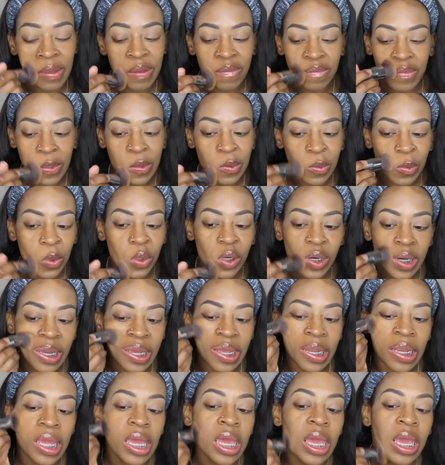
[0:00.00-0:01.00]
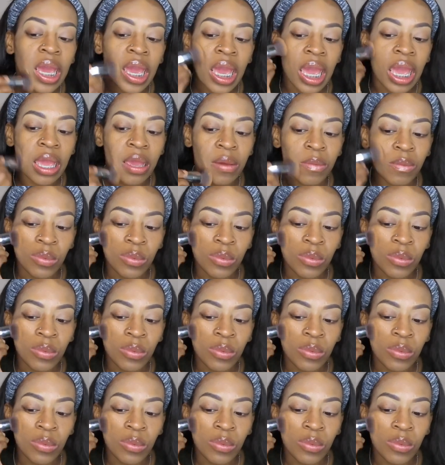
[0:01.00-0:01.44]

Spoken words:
If you want a